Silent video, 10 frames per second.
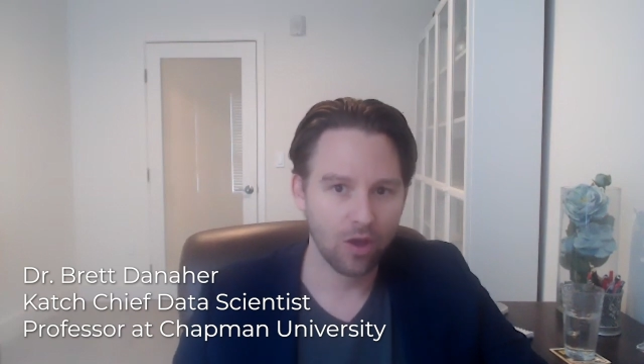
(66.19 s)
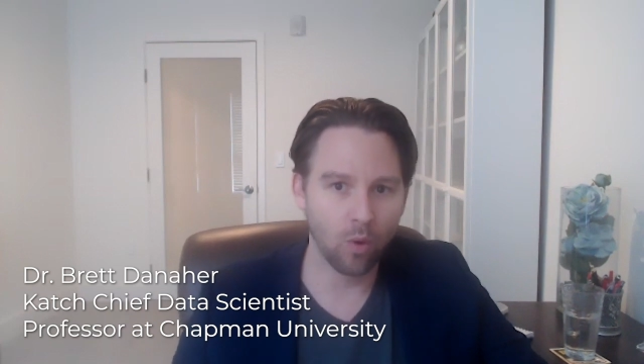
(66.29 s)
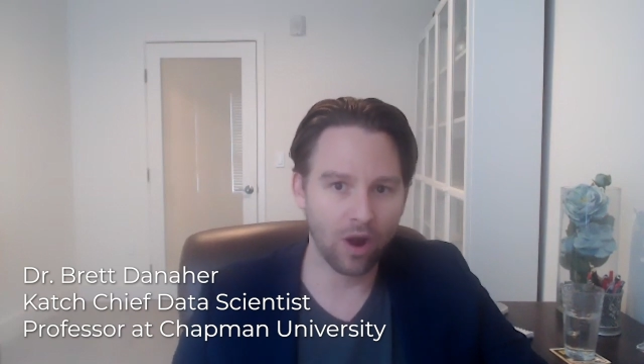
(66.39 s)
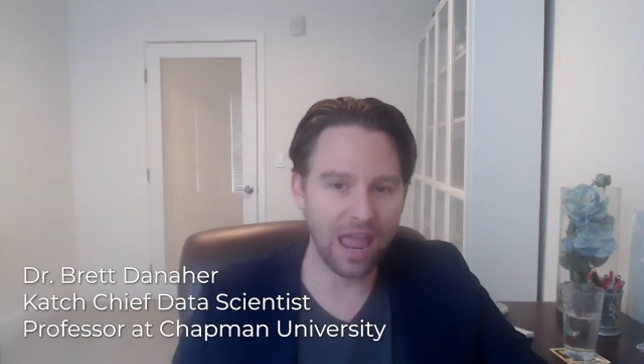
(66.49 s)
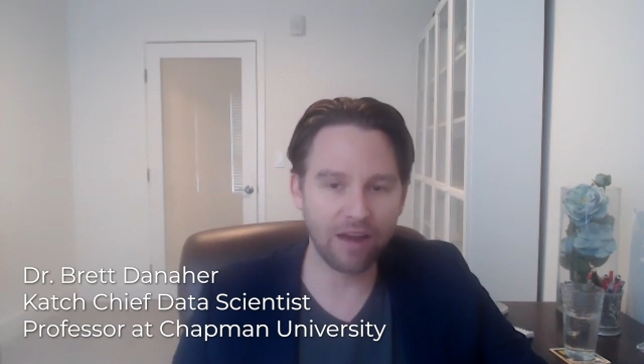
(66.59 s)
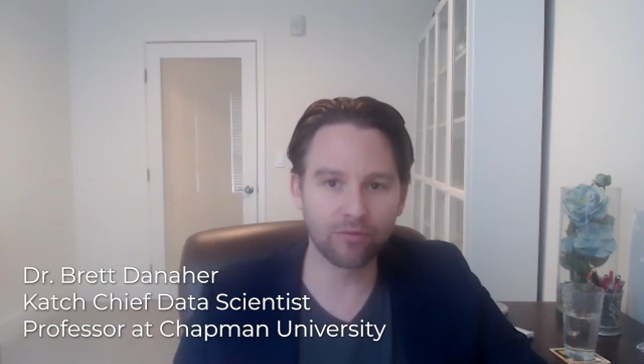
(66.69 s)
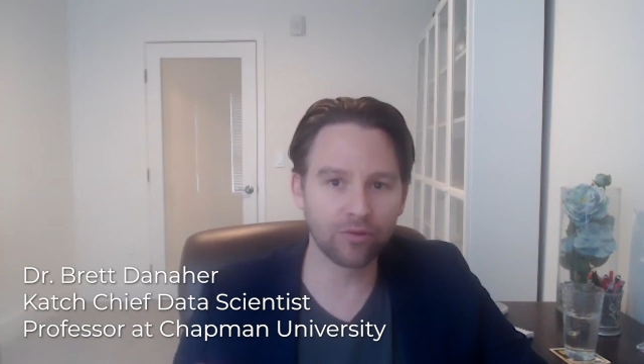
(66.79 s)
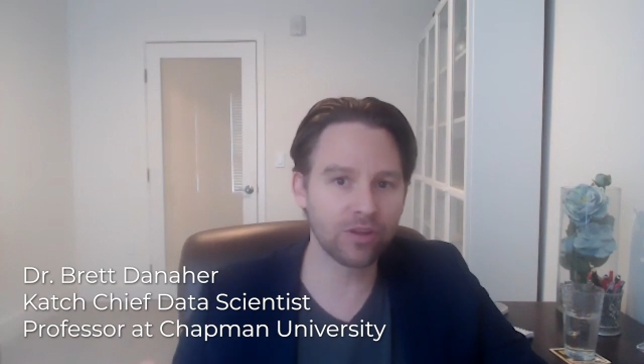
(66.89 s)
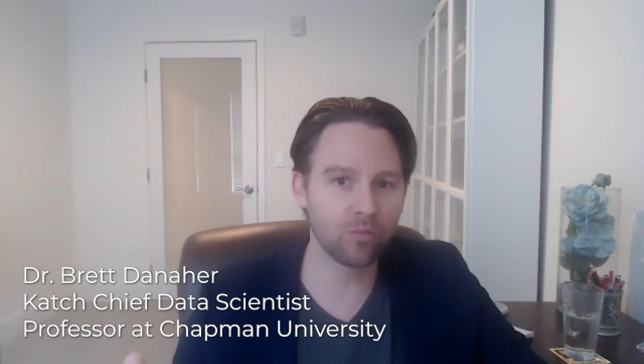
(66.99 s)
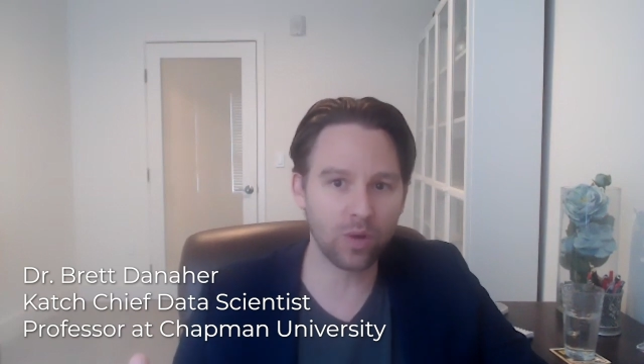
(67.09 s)
where
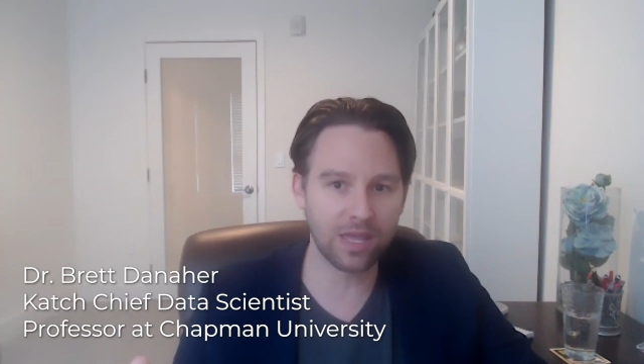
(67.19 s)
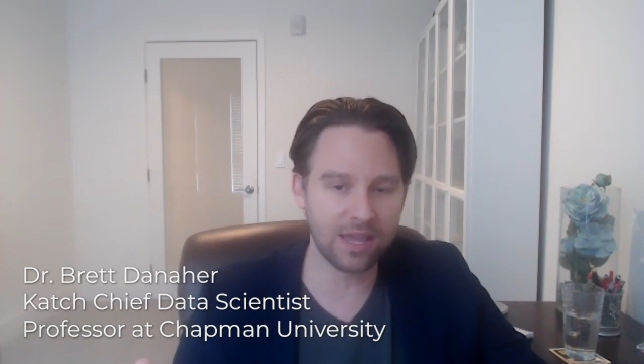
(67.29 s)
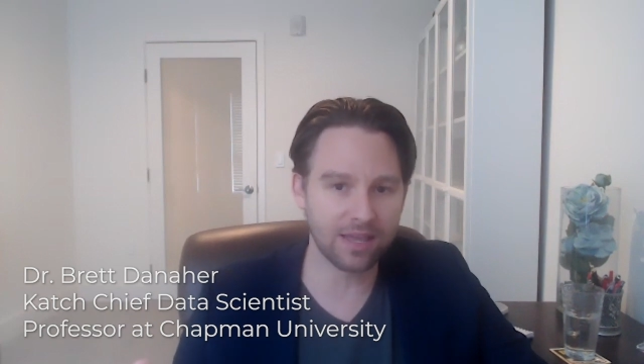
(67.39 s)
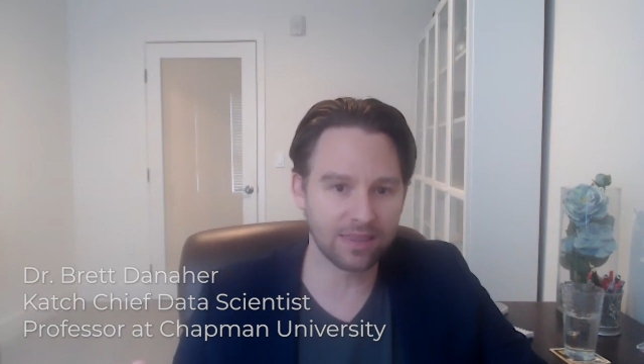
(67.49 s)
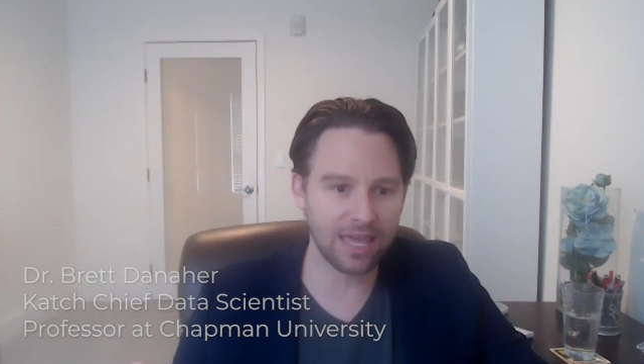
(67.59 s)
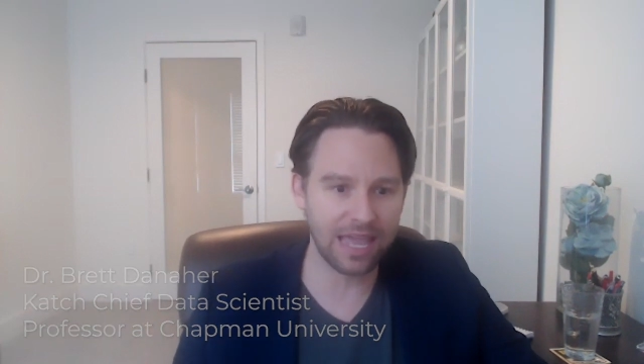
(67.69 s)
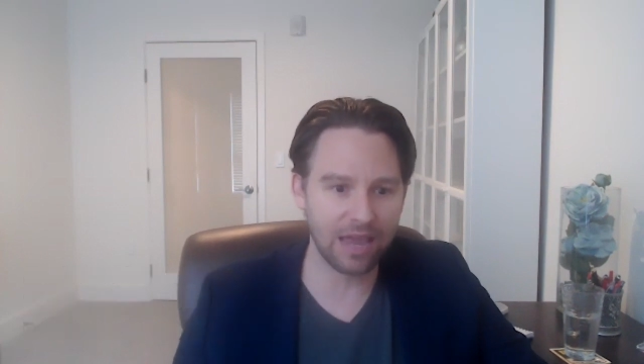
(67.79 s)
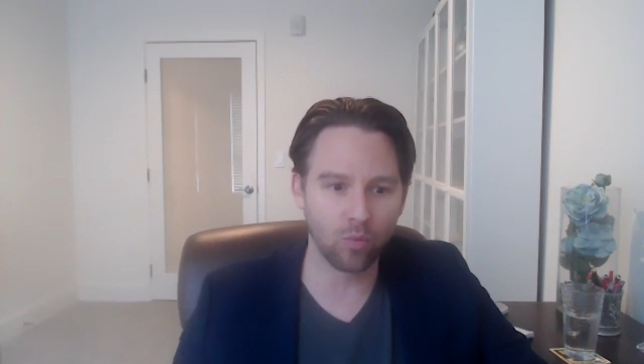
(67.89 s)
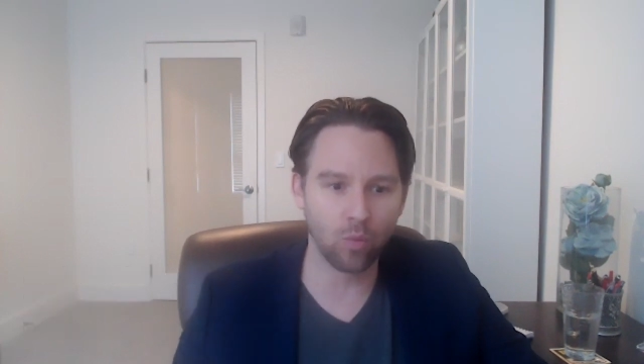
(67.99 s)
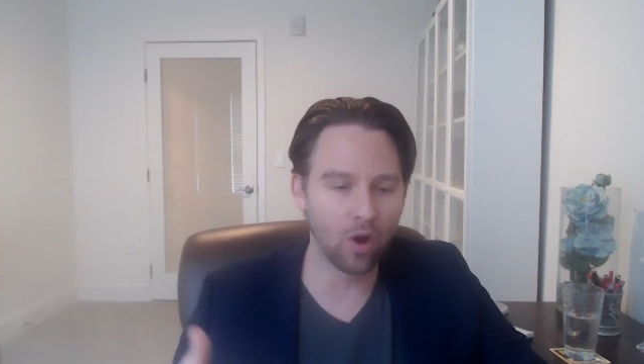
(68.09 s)
every week they
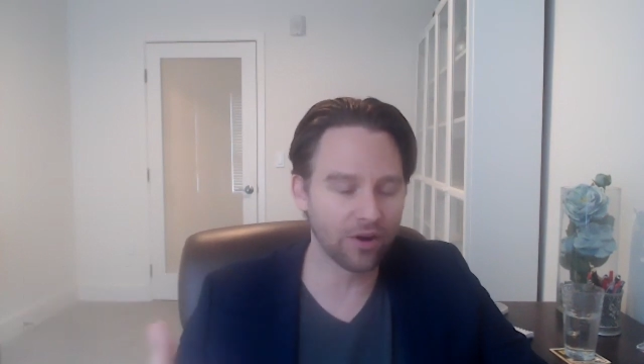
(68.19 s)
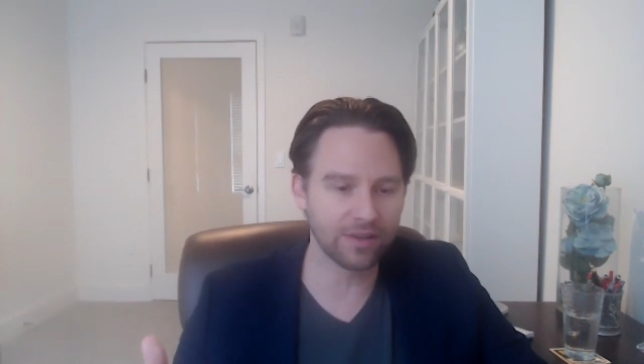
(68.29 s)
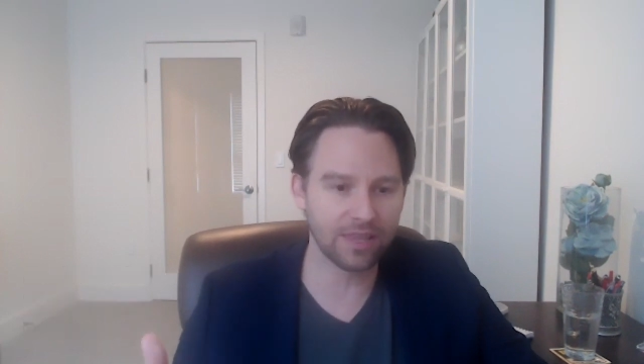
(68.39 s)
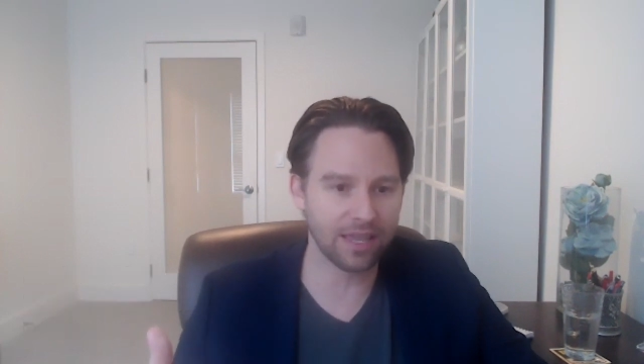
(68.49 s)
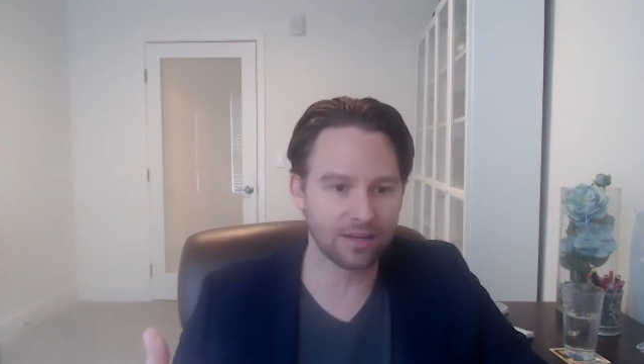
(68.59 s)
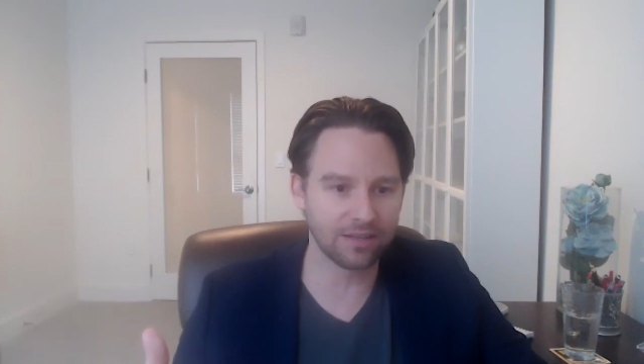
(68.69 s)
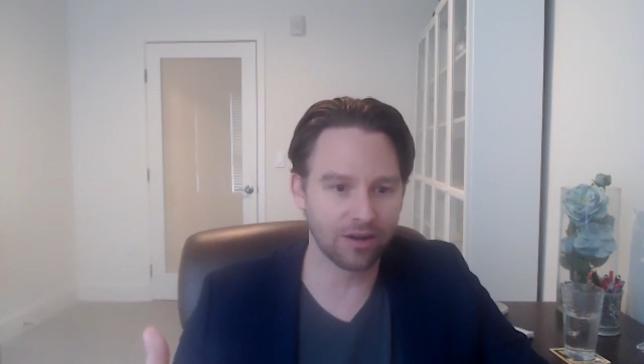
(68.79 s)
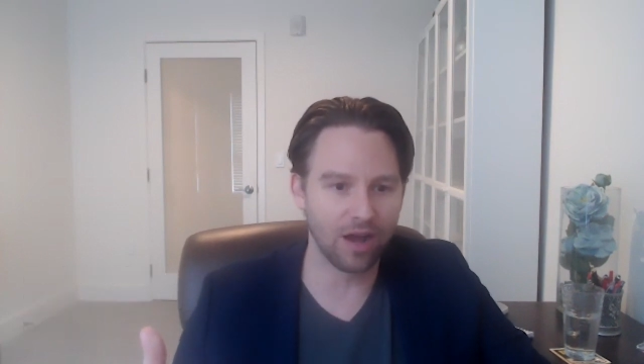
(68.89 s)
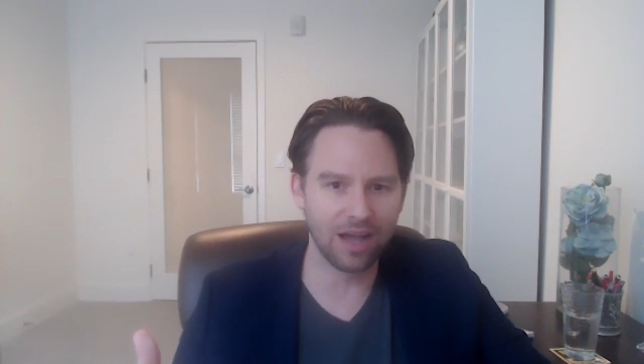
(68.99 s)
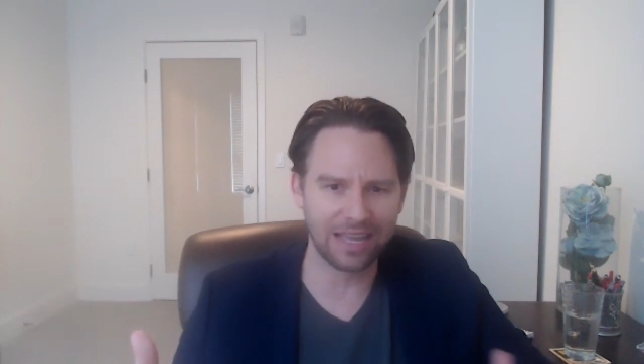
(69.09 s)
get one or they get you
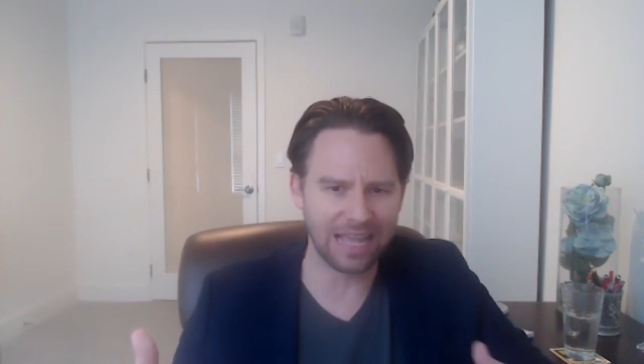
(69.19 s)
know like